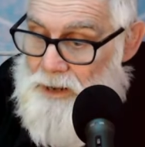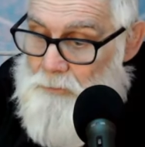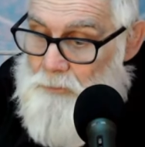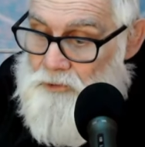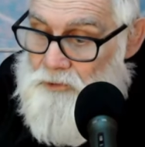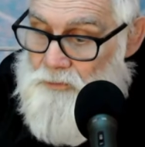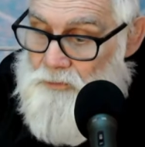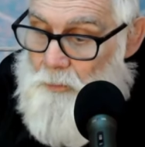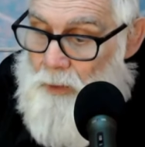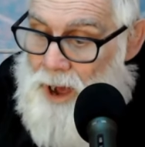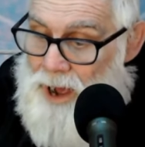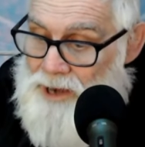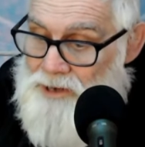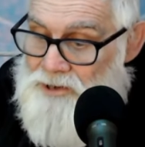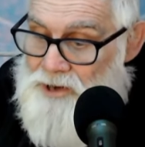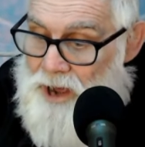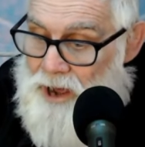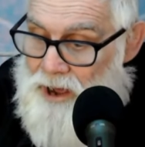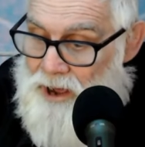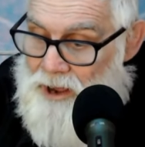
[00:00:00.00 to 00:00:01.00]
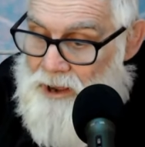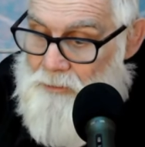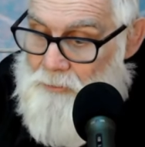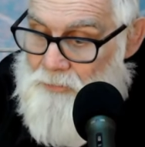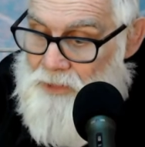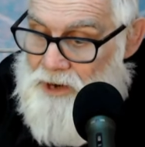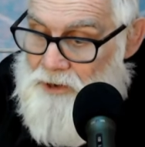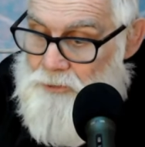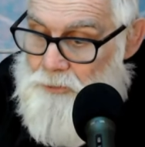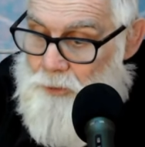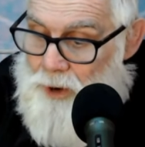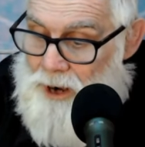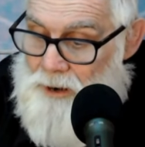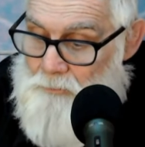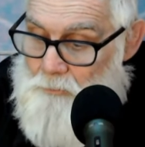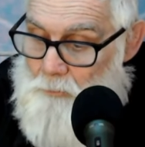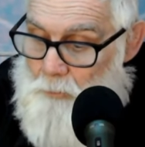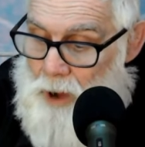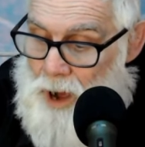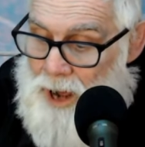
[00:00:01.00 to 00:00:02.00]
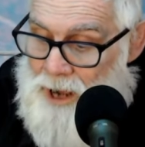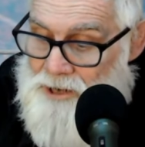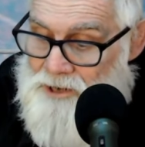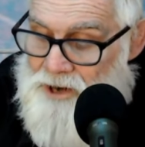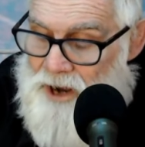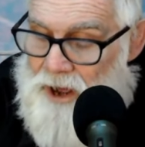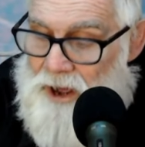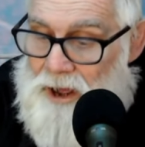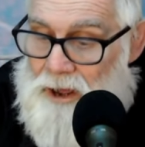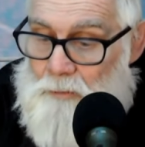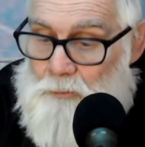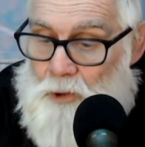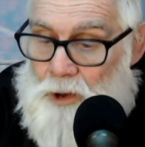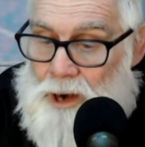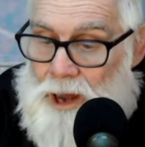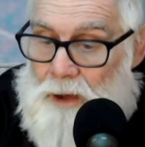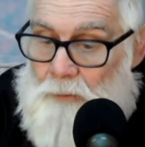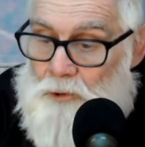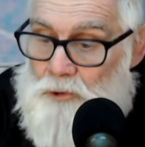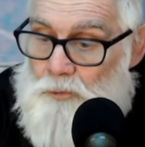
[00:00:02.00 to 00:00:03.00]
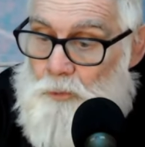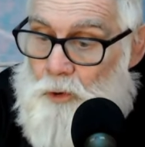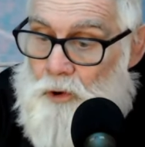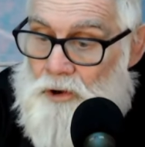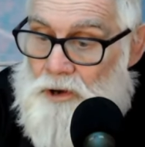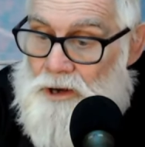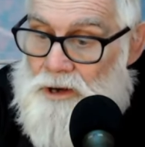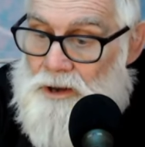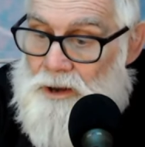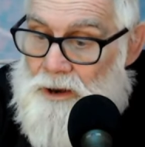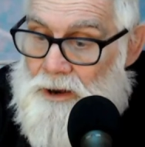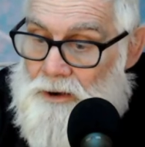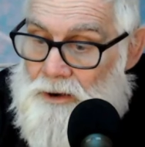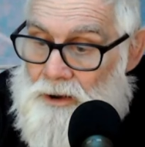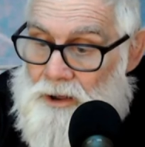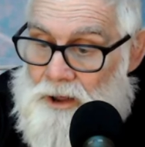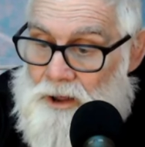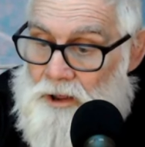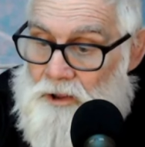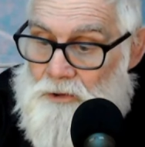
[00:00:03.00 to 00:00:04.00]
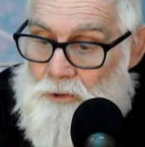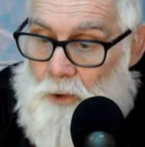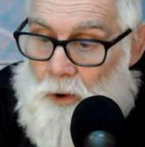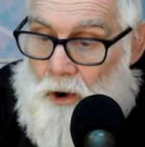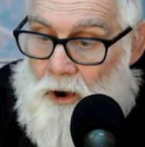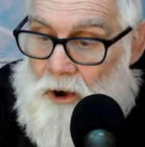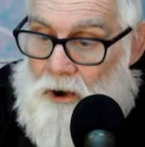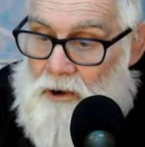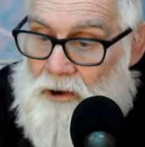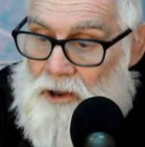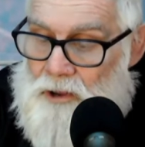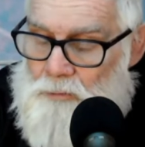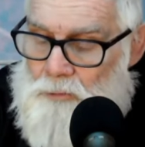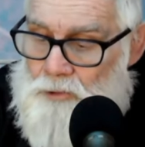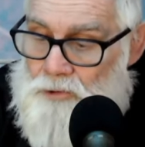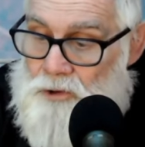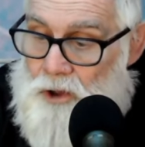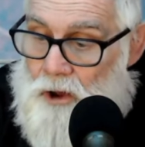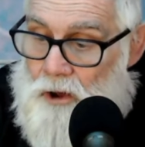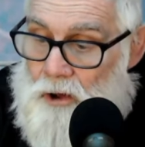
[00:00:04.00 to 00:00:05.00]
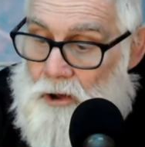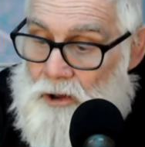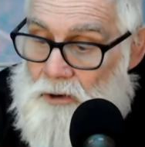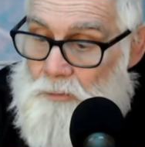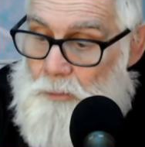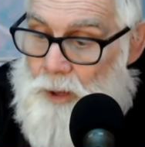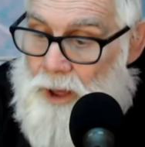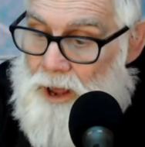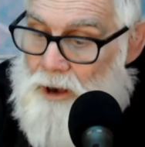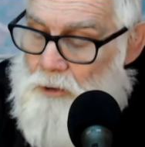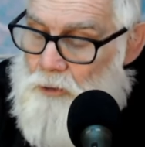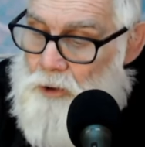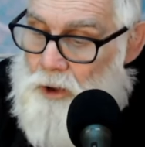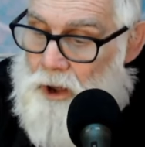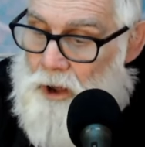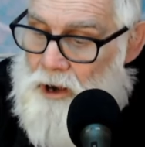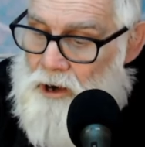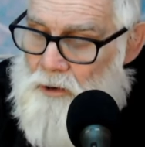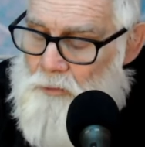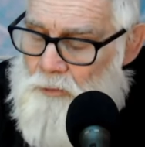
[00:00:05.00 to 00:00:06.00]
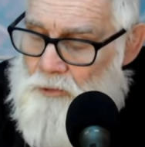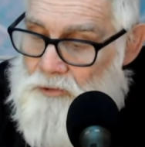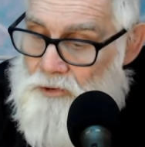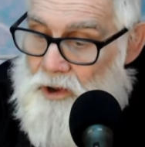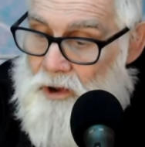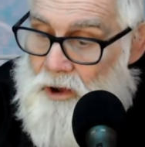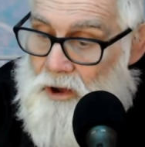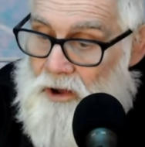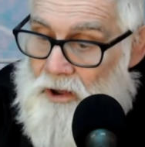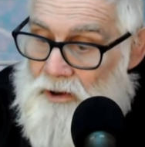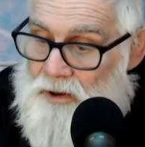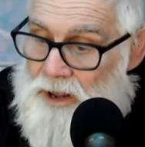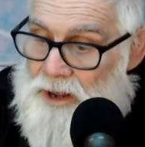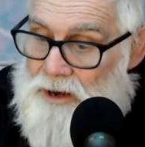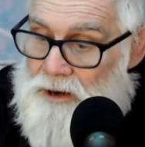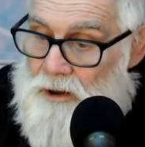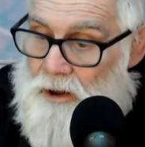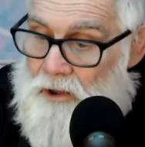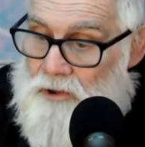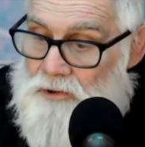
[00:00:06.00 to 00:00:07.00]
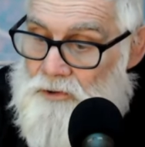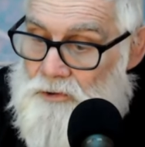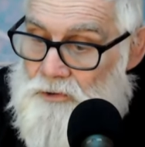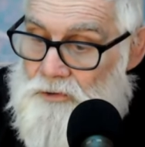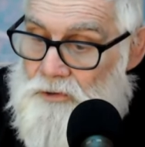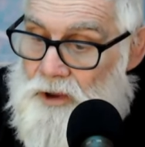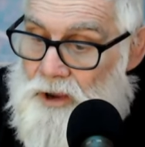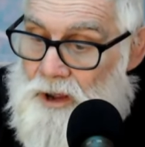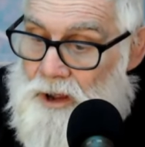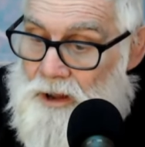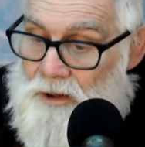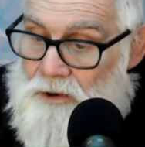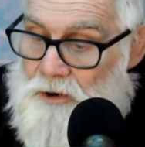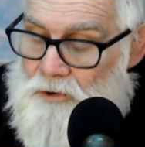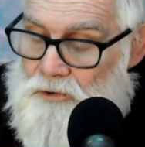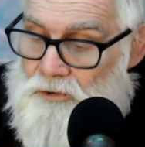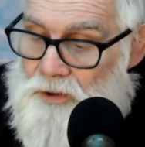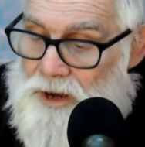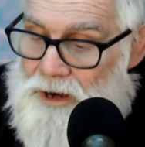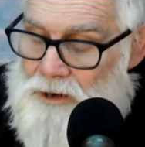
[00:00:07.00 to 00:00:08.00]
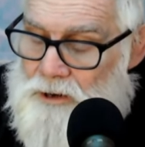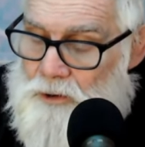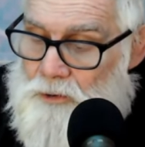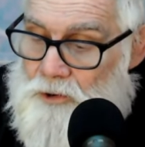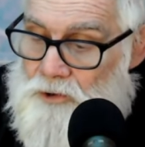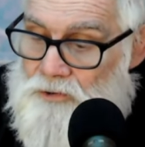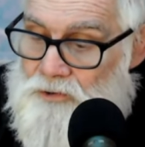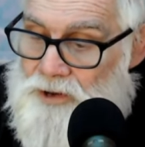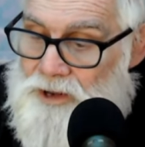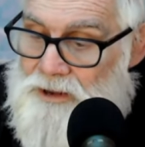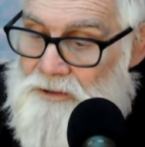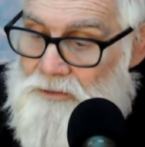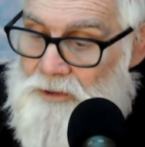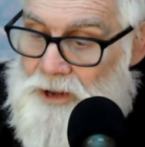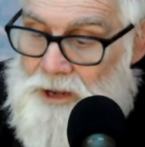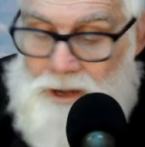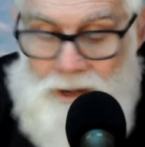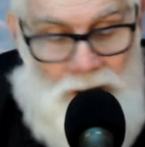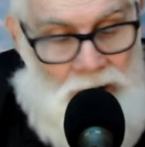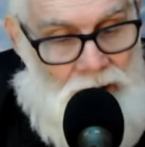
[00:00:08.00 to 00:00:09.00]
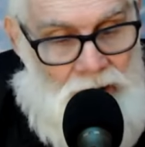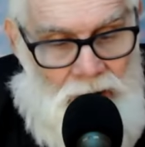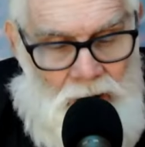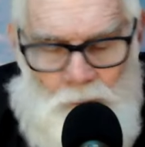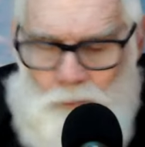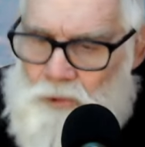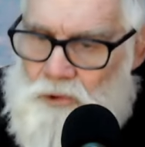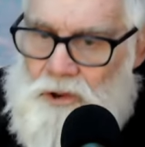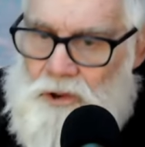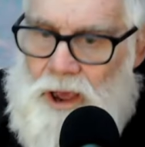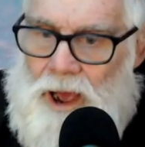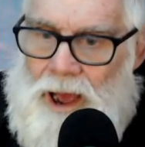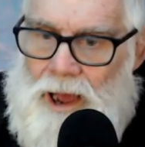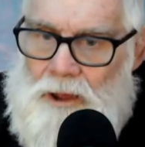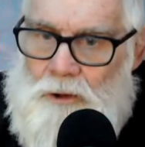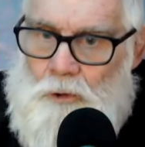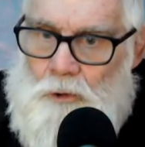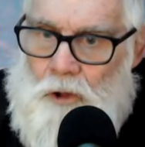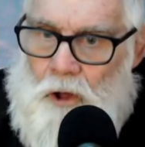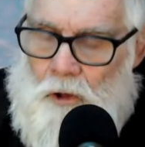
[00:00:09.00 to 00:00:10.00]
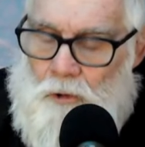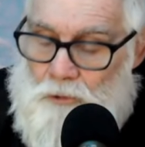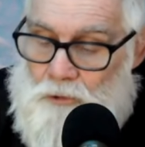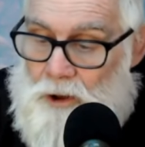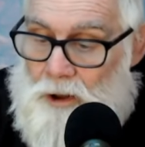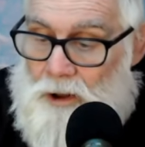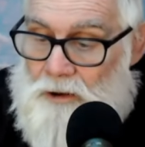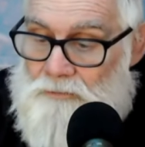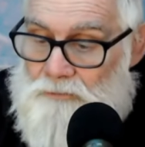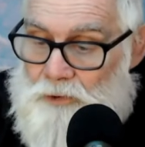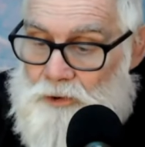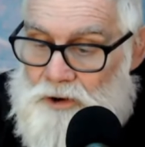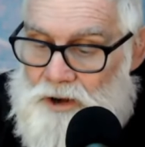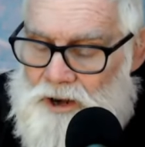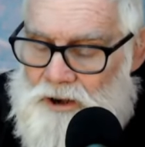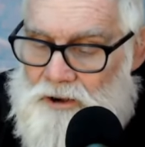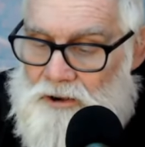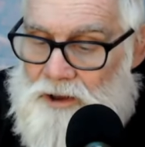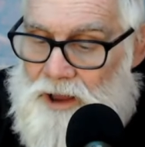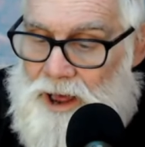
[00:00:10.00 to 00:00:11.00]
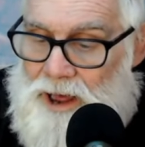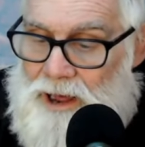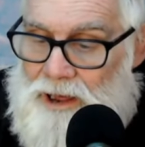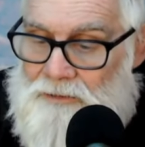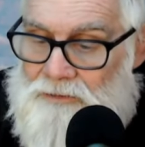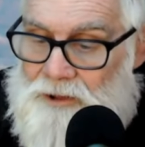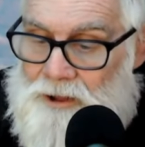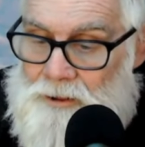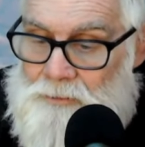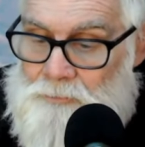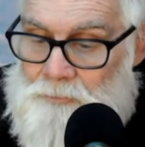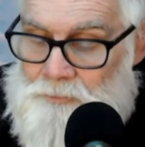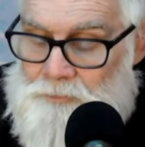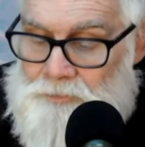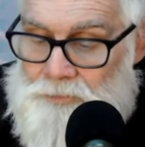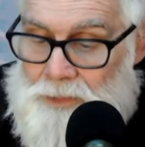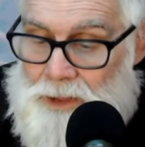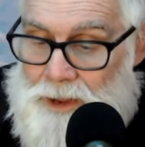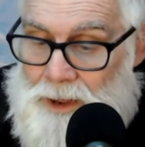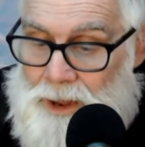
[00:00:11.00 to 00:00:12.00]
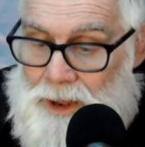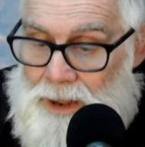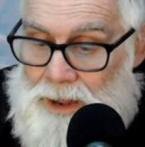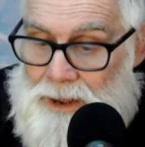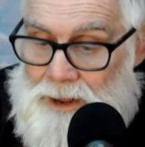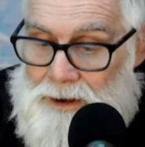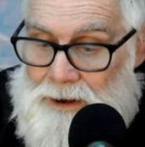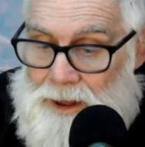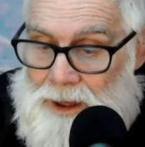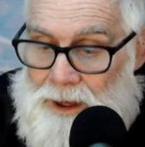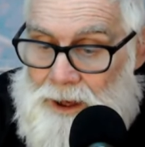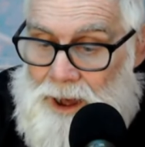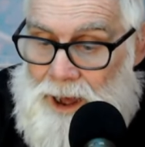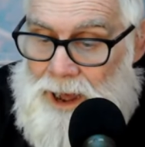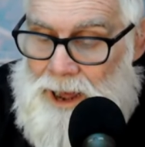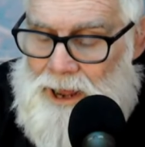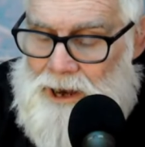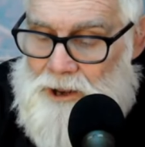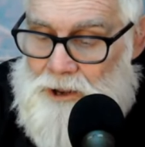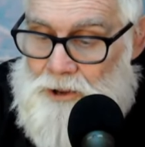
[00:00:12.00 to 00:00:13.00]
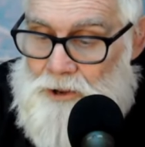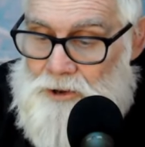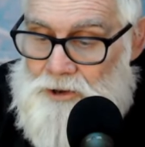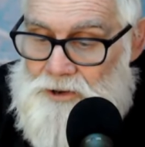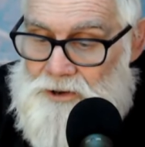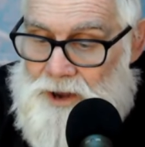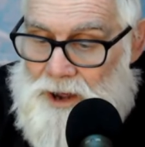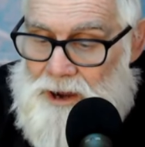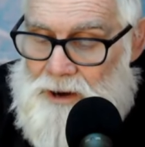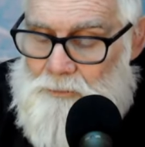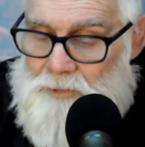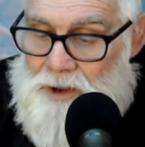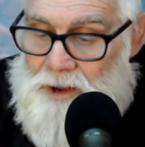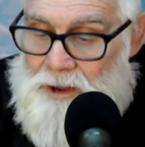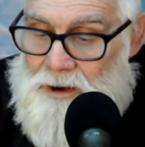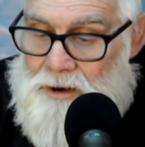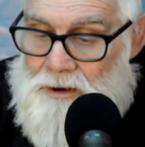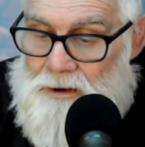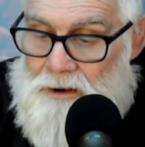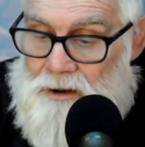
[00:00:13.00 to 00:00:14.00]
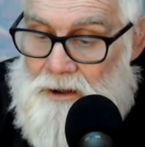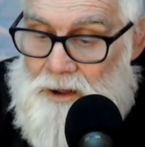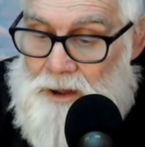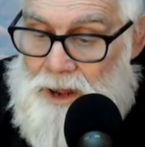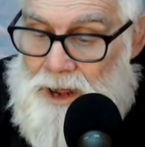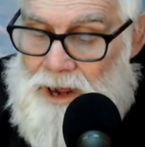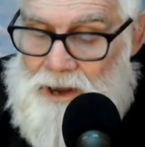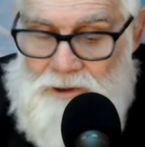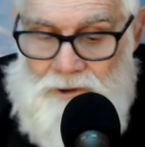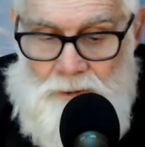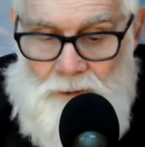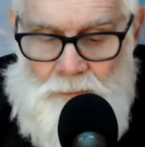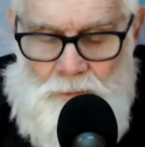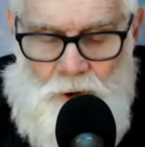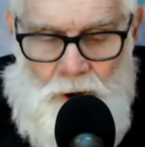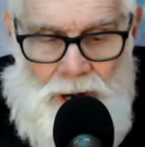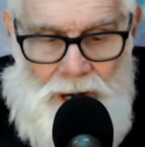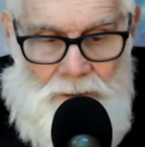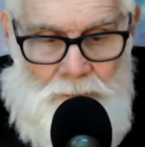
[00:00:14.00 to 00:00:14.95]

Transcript: was my time. That's right, my time when I was working there. So Harley was gone, Pat O'Connor was gone. They had lost their, their St. Louis TV. Here was Geigel holding on for dear life. And uh, I had a good time there had some great